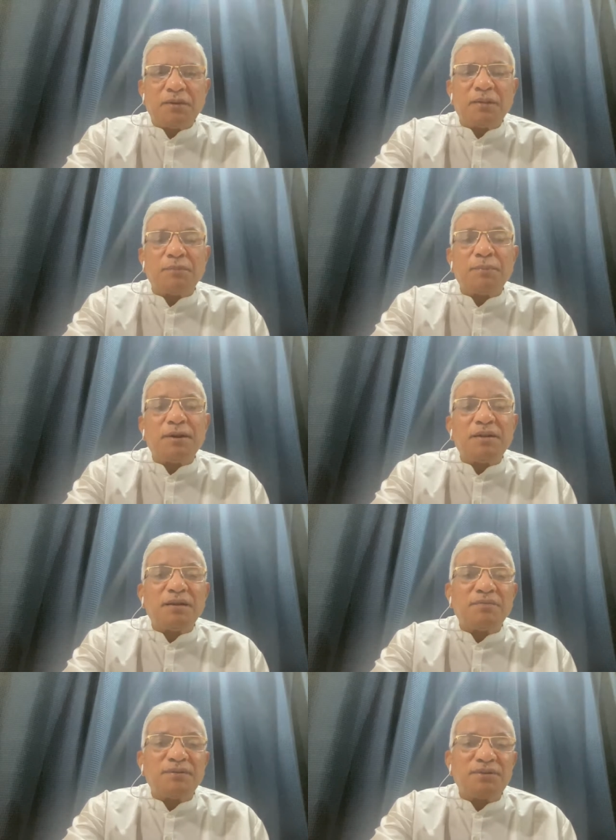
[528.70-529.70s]
The moment
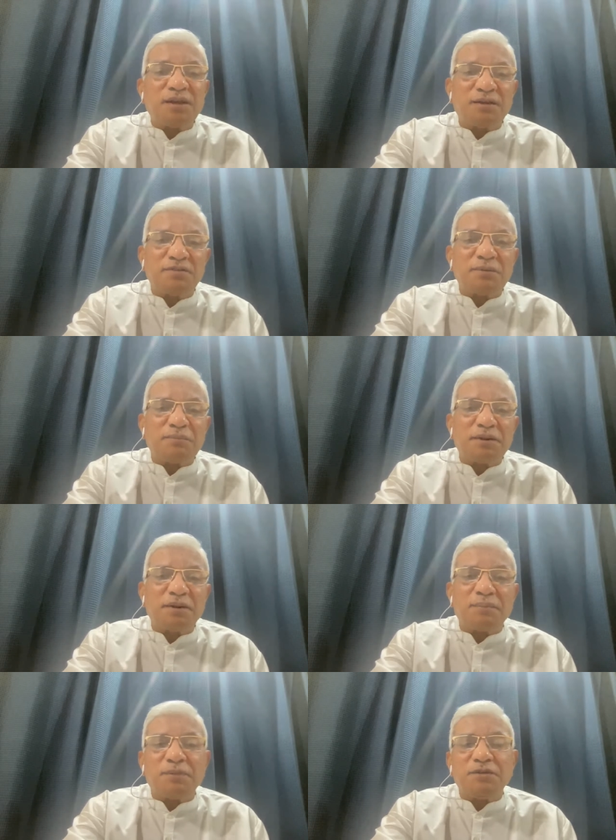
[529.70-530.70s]
that we say
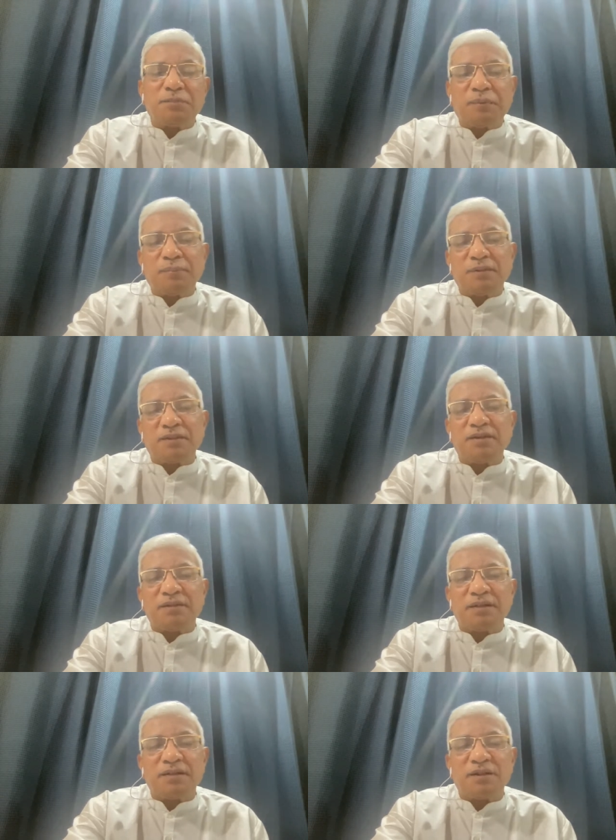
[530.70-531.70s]
discipline, it means people think
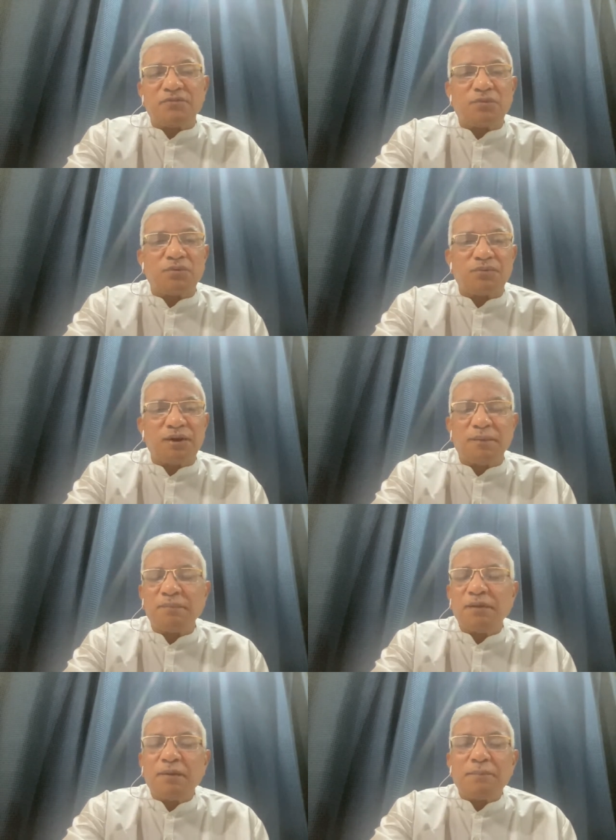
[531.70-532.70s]
that there is no freedom,
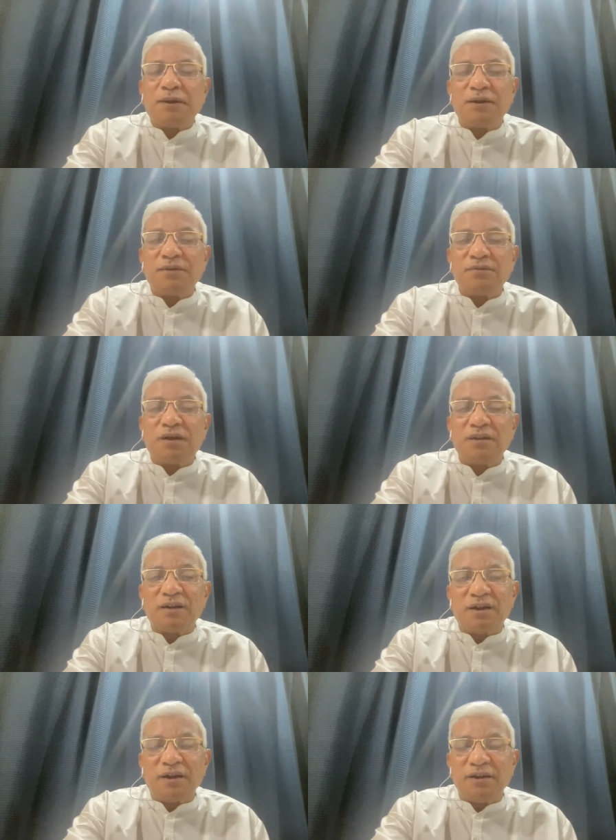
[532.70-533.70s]
but it is not
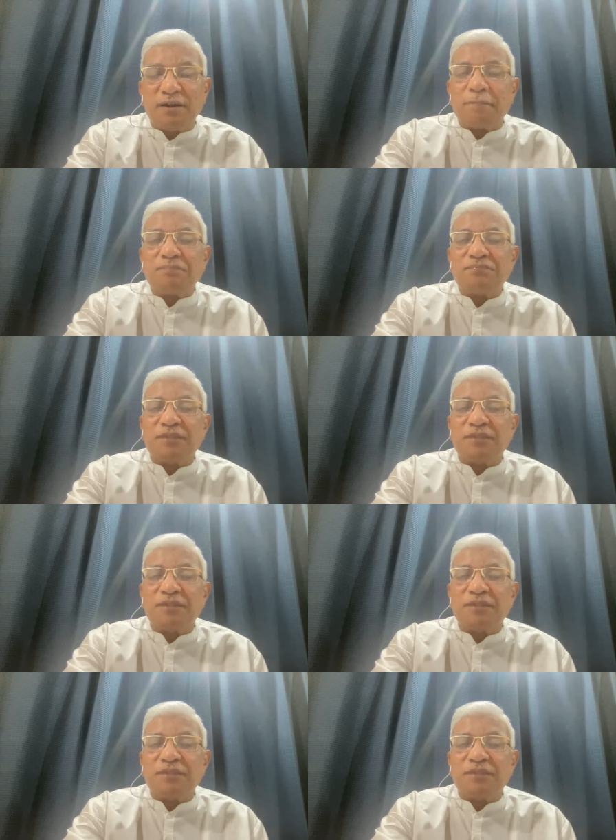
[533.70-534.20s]
that idea.